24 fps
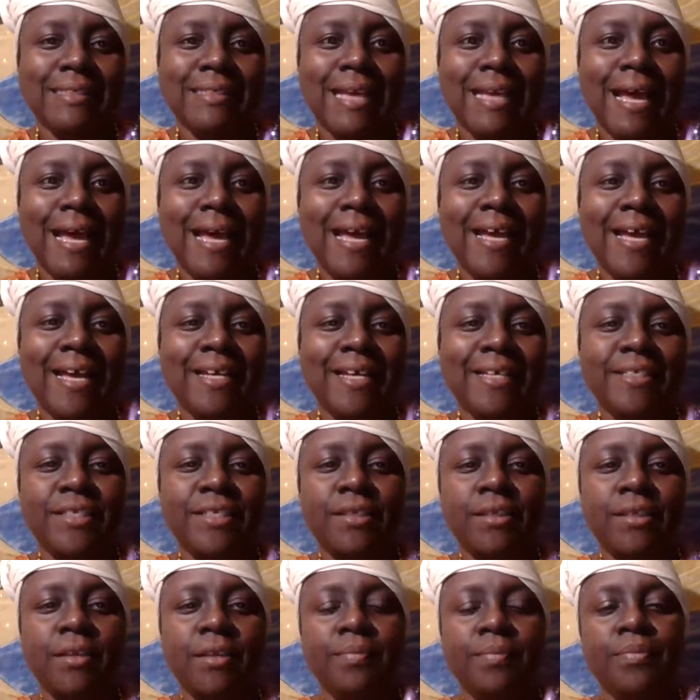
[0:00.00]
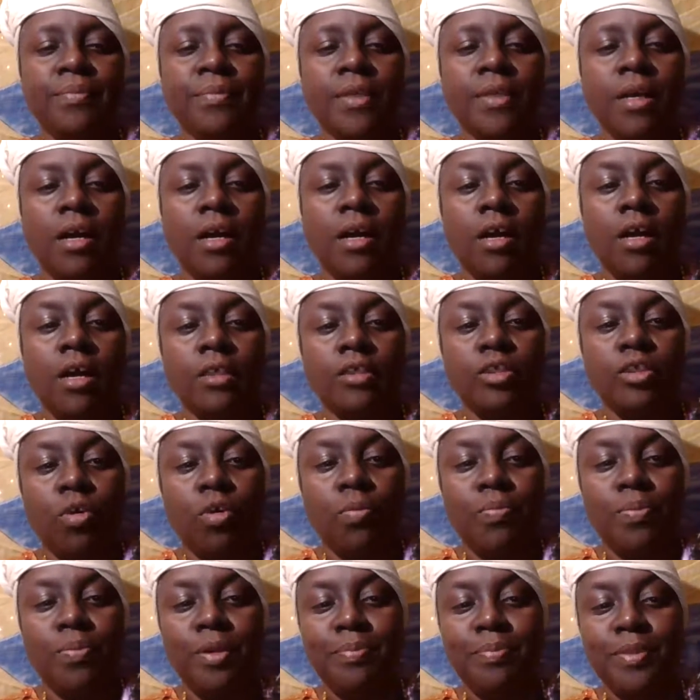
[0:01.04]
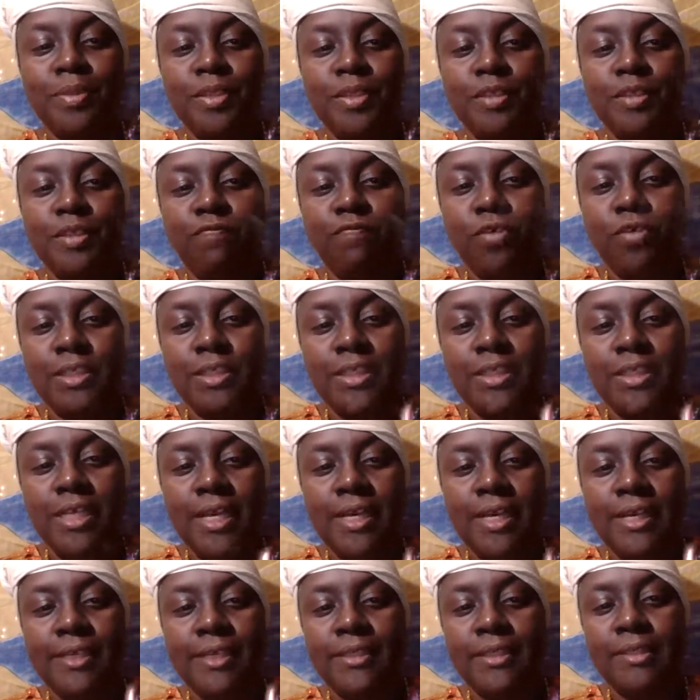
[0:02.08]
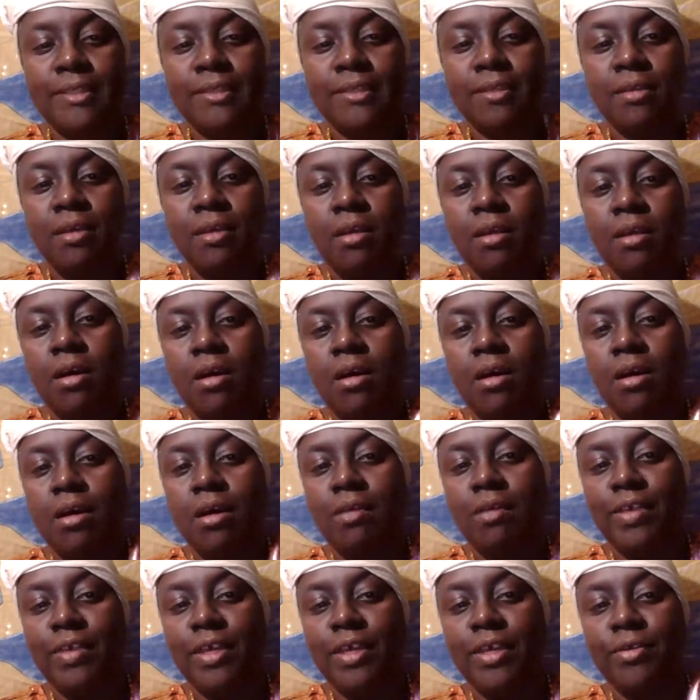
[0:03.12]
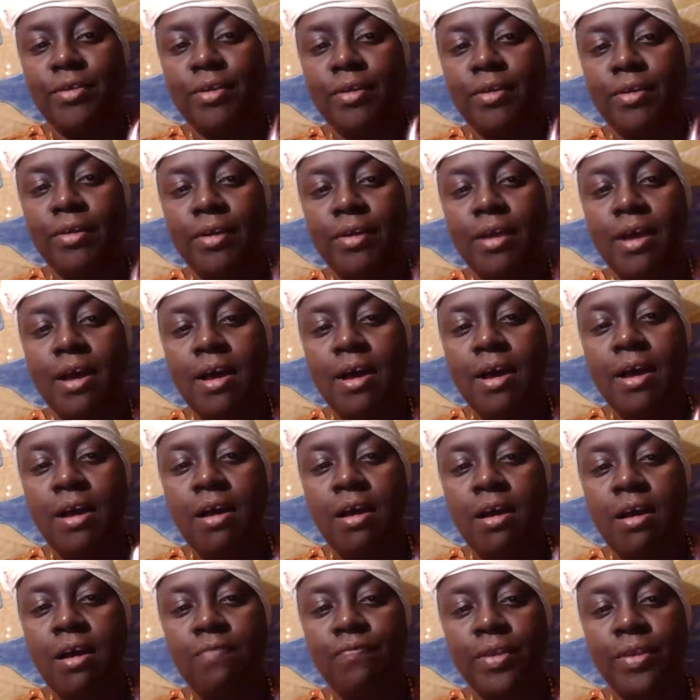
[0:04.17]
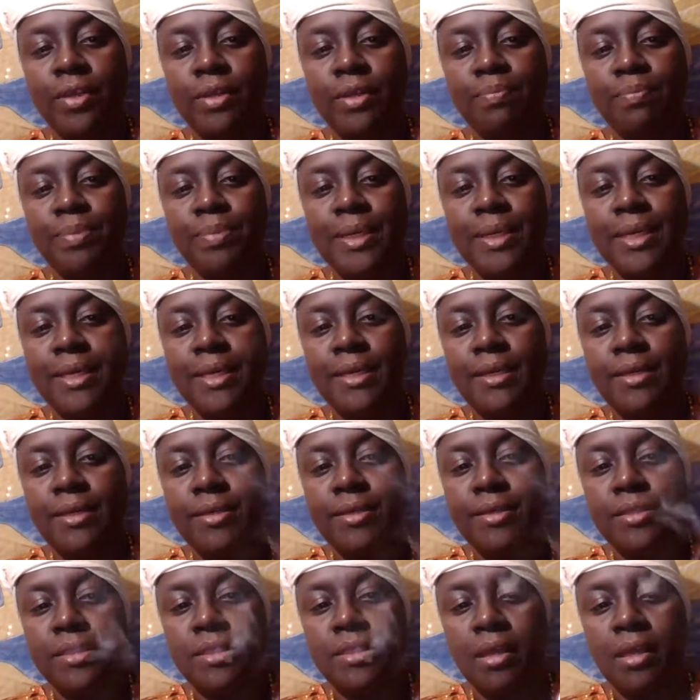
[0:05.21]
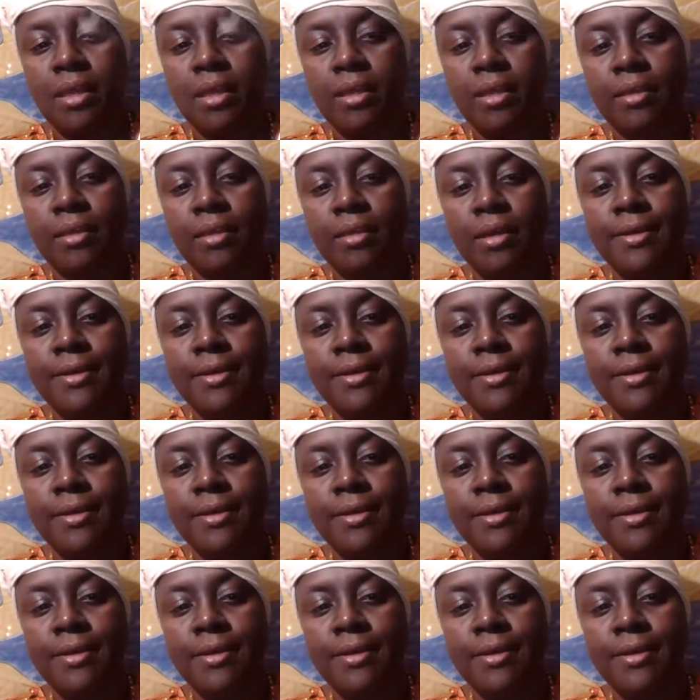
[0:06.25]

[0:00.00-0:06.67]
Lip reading: Yes. To open up this vortex of inner love and peace and